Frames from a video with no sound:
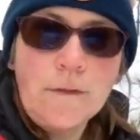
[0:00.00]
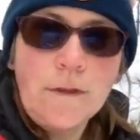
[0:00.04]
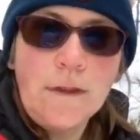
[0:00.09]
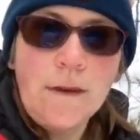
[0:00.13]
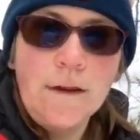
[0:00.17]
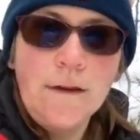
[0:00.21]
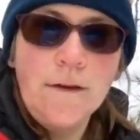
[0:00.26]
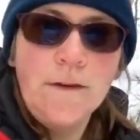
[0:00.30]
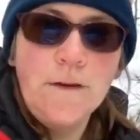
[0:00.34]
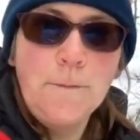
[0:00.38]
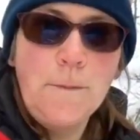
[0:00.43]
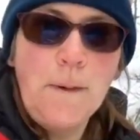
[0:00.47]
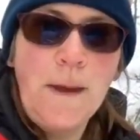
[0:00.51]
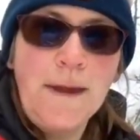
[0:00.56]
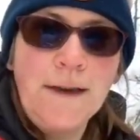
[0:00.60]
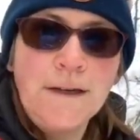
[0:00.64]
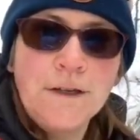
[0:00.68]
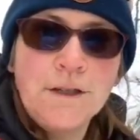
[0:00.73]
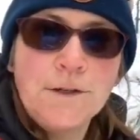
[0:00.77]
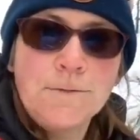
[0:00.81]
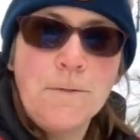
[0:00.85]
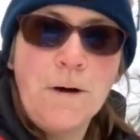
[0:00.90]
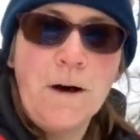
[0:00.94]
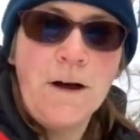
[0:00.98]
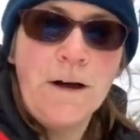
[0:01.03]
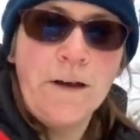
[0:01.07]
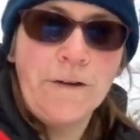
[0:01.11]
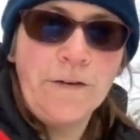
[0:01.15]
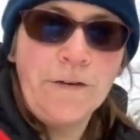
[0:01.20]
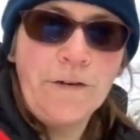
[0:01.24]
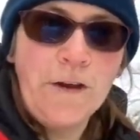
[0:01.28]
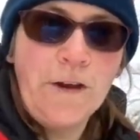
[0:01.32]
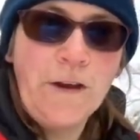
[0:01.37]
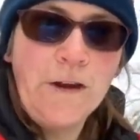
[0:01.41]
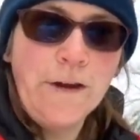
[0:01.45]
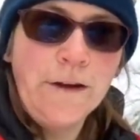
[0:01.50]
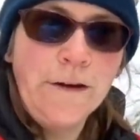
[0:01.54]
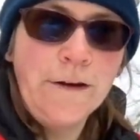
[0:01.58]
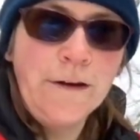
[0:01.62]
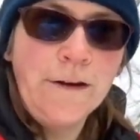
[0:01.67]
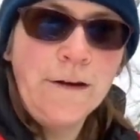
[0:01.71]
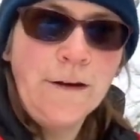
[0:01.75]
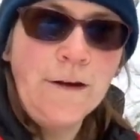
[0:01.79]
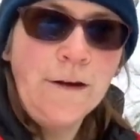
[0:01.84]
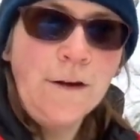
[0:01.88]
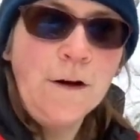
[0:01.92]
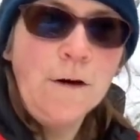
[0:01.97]
Spanish moss,
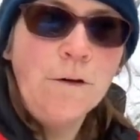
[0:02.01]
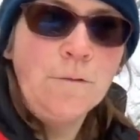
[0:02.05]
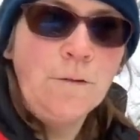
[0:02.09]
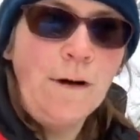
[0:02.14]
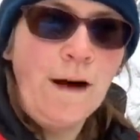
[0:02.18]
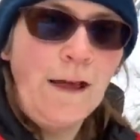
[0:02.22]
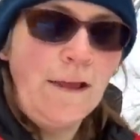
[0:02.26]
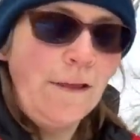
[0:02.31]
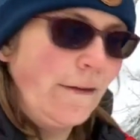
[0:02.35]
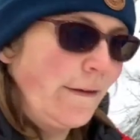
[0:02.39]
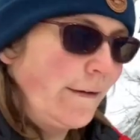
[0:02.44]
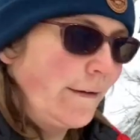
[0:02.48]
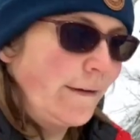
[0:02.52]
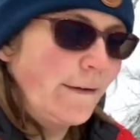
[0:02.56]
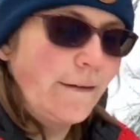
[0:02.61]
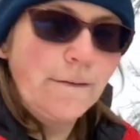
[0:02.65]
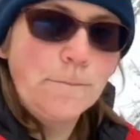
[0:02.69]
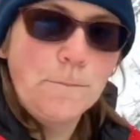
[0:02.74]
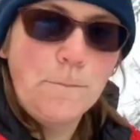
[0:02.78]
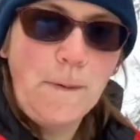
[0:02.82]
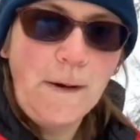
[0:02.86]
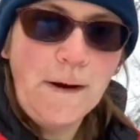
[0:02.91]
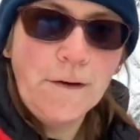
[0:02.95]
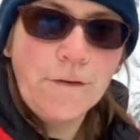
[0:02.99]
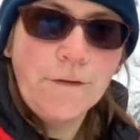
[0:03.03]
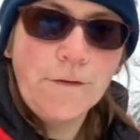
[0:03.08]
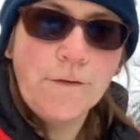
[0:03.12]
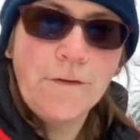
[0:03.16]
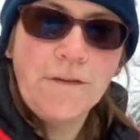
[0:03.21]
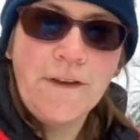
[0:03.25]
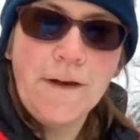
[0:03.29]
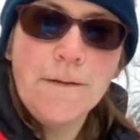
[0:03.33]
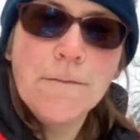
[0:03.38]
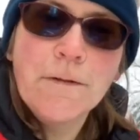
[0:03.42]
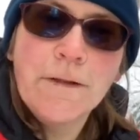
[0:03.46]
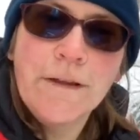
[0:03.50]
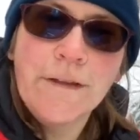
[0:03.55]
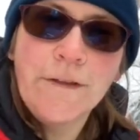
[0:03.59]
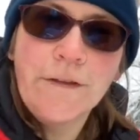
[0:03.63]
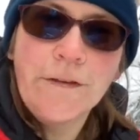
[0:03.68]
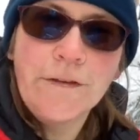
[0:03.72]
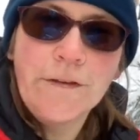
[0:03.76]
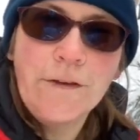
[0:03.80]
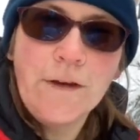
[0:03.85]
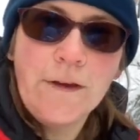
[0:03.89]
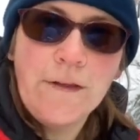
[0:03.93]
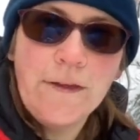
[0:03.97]
while it bears a
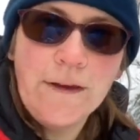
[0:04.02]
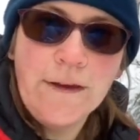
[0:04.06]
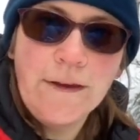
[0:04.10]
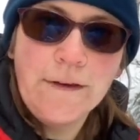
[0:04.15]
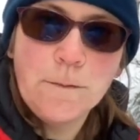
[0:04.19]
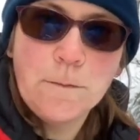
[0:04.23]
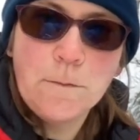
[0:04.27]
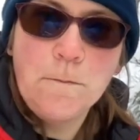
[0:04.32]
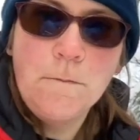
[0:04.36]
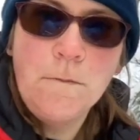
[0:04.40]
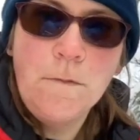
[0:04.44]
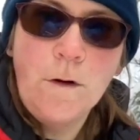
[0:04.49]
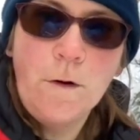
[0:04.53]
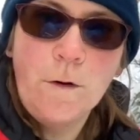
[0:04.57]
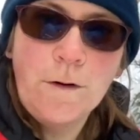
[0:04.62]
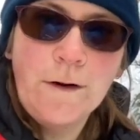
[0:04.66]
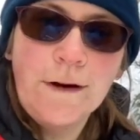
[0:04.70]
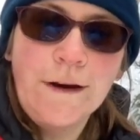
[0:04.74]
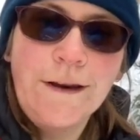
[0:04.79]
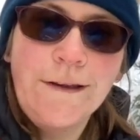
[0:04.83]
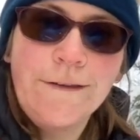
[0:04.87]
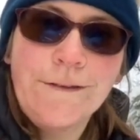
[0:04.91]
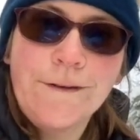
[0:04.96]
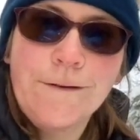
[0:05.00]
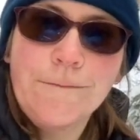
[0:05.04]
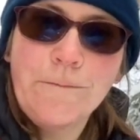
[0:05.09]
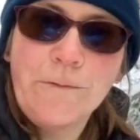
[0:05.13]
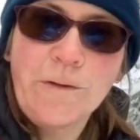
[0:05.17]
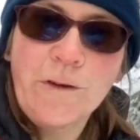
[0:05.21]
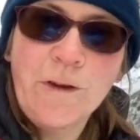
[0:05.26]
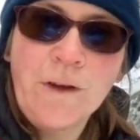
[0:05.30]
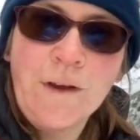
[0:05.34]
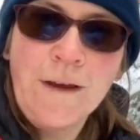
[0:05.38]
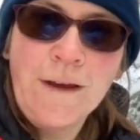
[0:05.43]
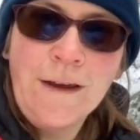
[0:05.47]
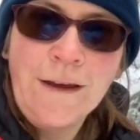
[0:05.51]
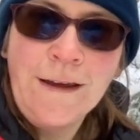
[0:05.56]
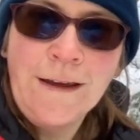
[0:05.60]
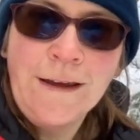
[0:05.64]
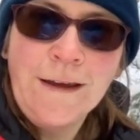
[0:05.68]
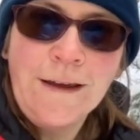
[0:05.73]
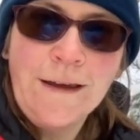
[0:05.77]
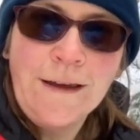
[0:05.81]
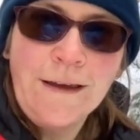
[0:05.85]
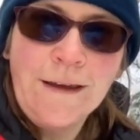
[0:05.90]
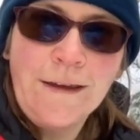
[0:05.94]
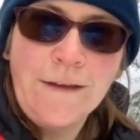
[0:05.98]
resemblance to these organisms,
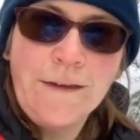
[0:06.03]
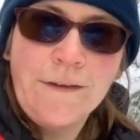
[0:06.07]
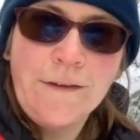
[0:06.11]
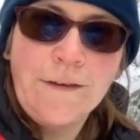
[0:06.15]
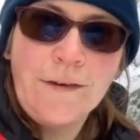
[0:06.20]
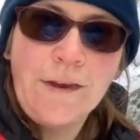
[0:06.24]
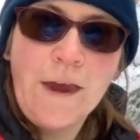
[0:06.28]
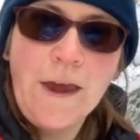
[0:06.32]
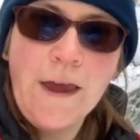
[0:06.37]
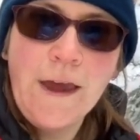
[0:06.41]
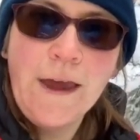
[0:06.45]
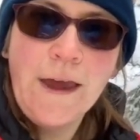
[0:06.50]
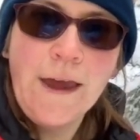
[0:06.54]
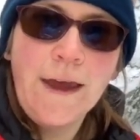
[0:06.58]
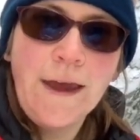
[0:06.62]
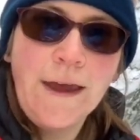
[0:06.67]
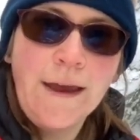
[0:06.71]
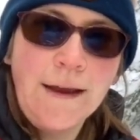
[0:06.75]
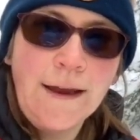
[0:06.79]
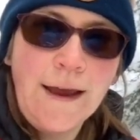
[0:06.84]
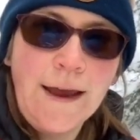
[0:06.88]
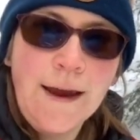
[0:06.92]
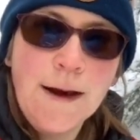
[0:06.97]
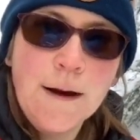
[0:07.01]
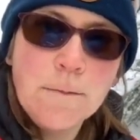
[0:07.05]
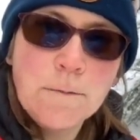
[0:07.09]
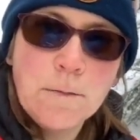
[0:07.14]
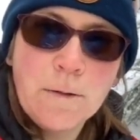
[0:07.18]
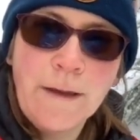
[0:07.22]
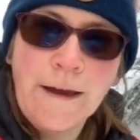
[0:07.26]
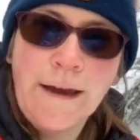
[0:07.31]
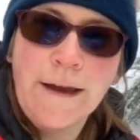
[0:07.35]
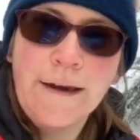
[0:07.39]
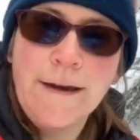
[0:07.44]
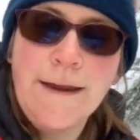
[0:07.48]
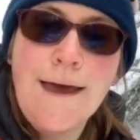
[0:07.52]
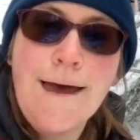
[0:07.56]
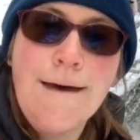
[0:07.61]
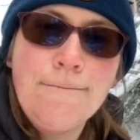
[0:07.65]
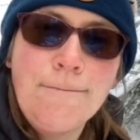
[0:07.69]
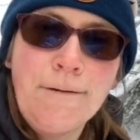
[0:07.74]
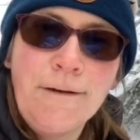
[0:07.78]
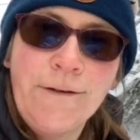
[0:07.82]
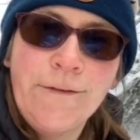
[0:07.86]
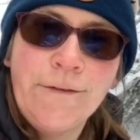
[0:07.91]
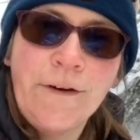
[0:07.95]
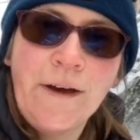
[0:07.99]
is an air plant, an
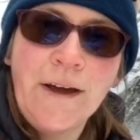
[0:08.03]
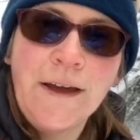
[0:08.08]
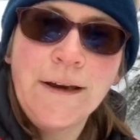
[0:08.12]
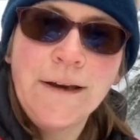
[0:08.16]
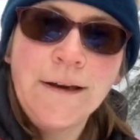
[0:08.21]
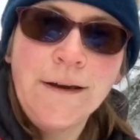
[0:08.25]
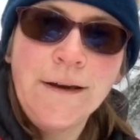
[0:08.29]
epiphyte